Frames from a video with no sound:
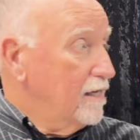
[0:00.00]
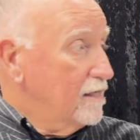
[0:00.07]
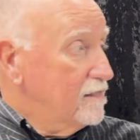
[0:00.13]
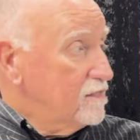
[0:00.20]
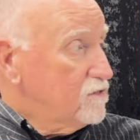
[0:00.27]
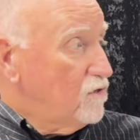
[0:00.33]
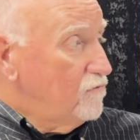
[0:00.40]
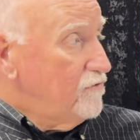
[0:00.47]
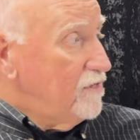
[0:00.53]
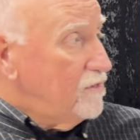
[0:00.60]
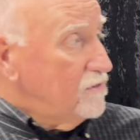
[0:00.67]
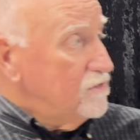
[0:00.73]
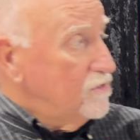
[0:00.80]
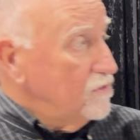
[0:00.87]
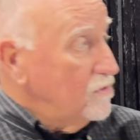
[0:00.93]
let's go over here
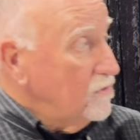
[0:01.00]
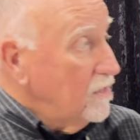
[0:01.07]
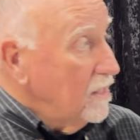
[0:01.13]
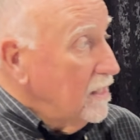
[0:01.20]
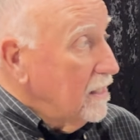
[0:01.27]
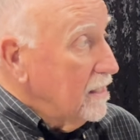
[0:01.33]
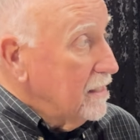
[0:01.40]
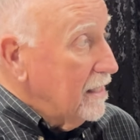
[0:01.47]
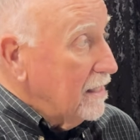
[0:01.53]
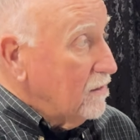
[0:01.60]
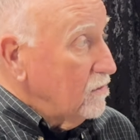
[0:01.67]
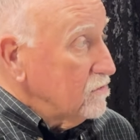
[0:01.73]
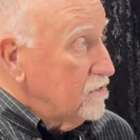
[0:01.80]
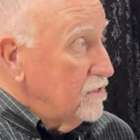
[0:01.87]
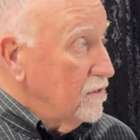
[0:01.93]
to
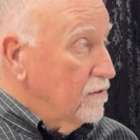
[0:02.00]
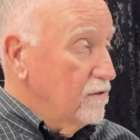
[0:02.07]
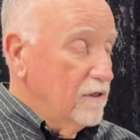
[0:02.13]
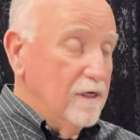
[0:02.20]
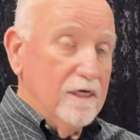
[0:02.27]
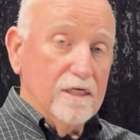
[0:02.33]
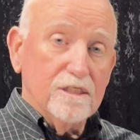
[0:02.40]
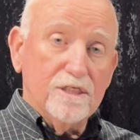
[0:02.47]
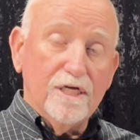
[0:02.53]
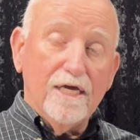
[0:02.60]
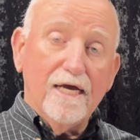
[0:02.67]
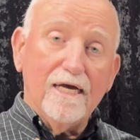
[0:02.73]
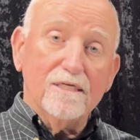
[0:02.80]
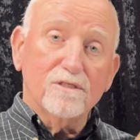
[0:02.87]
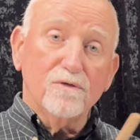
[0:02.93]
negocio. She
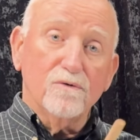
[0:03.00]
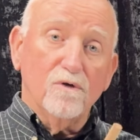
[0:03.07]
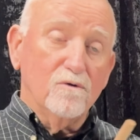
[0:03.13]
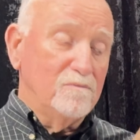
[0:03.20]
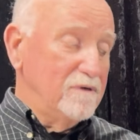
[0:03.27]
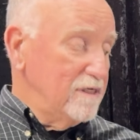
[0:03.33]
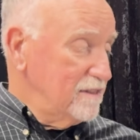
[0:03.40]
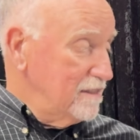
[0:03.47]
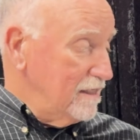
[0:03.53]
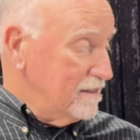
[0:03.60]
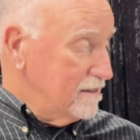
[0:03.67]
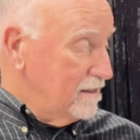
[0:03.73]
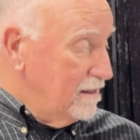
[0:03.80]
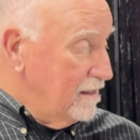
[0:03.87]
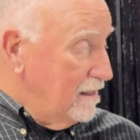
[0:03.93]
has her own
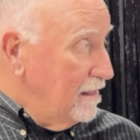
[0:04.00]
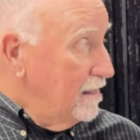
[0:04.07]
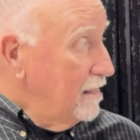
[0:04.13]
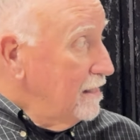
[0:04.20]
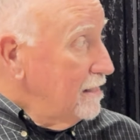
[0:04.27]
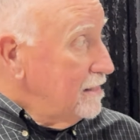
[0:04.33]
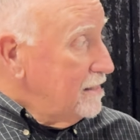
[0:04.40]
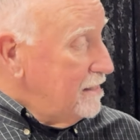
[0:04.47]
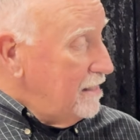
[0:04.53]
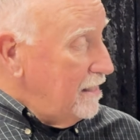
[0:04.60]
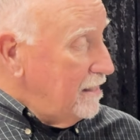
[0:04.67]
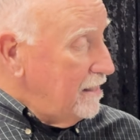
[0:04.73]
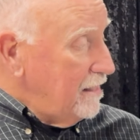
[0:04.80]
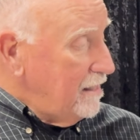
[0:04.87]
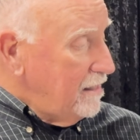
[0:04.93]
business.
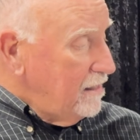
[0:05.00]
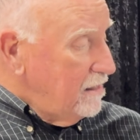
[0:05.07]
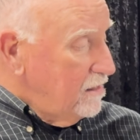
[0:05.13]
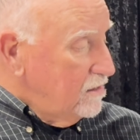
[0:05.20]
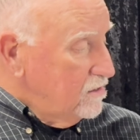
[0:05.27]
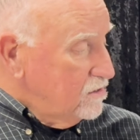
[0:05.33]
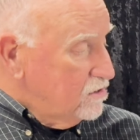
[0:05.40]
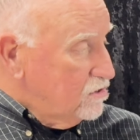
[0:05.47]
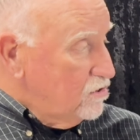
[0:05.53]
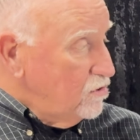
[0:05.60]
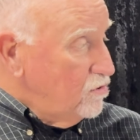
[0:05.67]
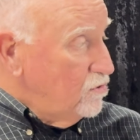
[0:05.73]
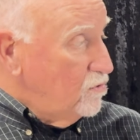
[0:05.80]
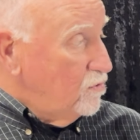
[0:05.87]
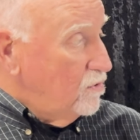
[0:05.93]
Tiene
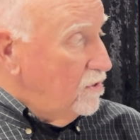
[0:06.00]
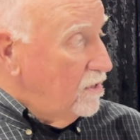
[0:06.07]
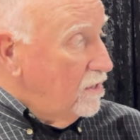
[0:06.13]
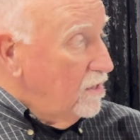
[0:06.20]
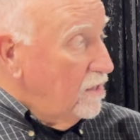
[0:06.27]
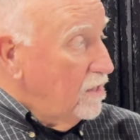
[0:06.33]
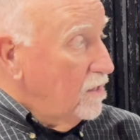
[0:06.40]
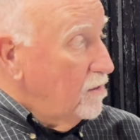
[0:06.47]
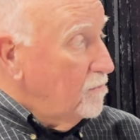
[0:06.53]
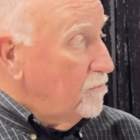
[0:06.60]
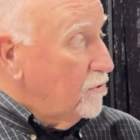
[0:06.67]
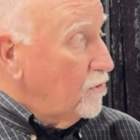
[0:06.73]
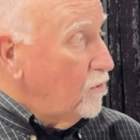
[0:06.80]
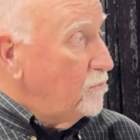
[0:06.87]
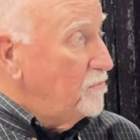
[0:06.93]
su
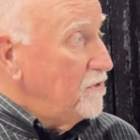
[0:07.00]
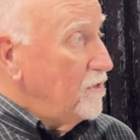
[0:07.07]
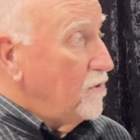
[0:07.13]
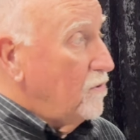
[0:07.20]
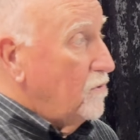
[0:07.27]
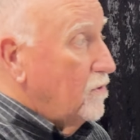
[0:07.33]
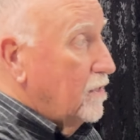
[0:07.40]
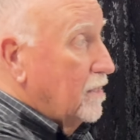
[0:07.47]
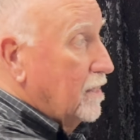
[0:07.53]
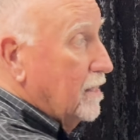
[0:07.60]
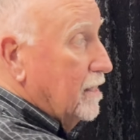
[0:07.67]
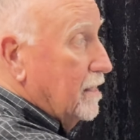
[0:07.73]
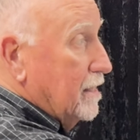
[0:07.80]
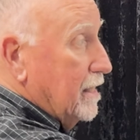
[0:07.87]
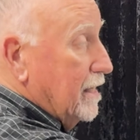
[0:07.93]
propio
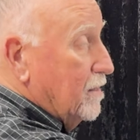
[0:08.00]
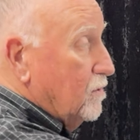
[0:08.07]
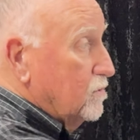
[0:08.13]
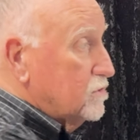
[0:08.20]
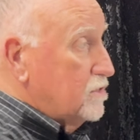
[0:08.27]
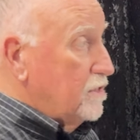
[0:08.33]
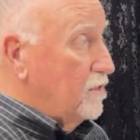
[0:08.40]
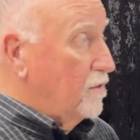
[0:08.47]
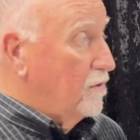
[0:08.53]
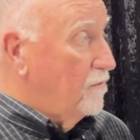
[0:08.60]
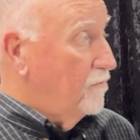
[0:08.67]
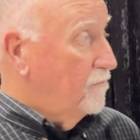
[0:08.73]
negocio.